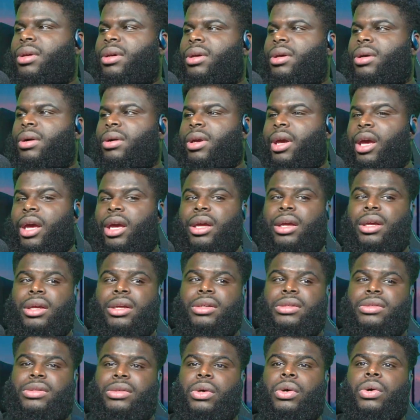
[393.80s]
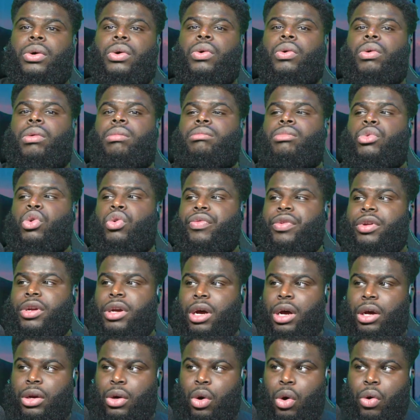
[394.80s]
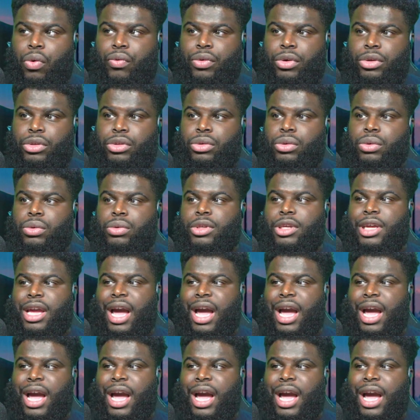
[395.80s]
Okay, so moving on over to the